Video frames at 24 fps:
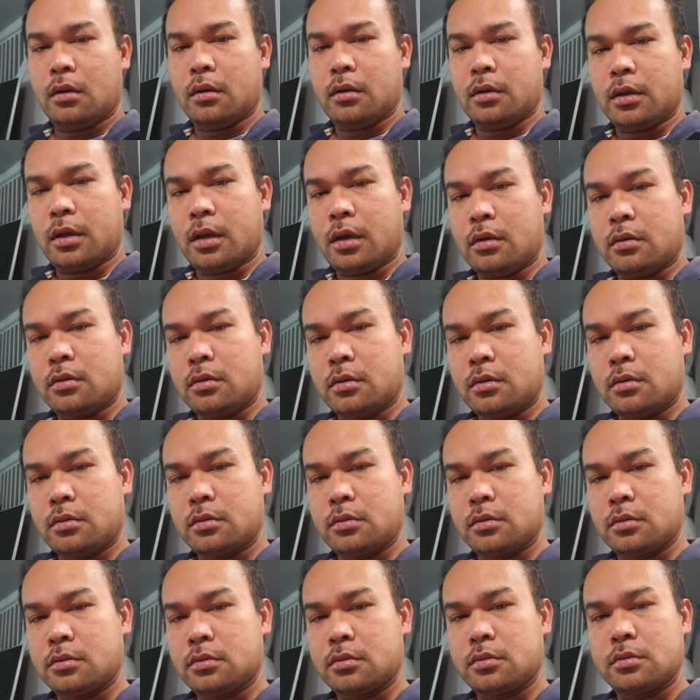You know,
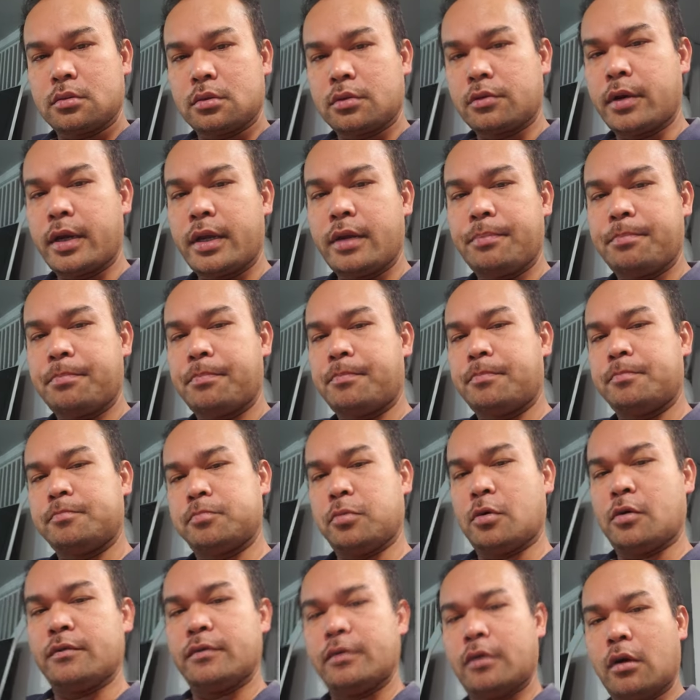great
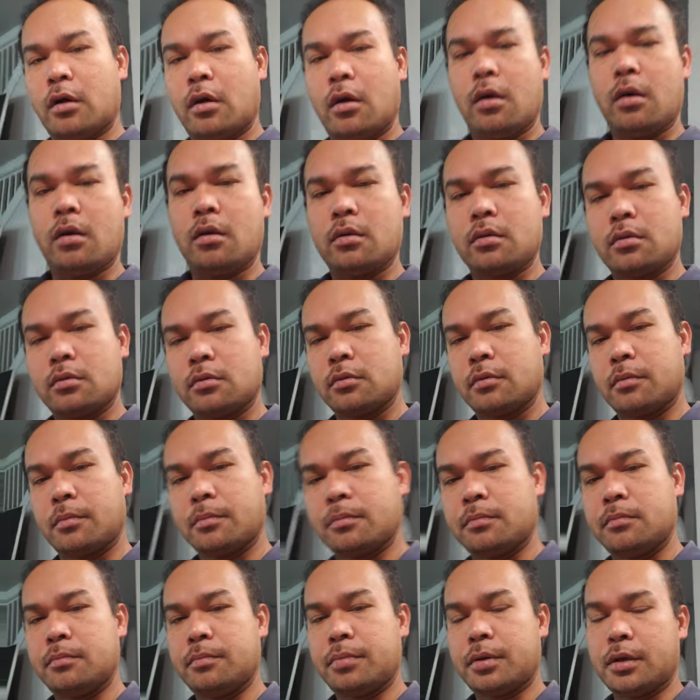overall
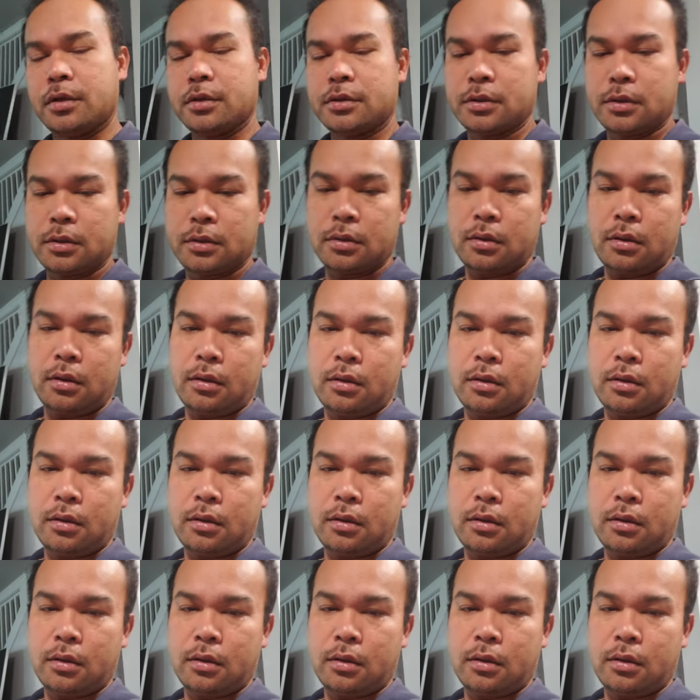person.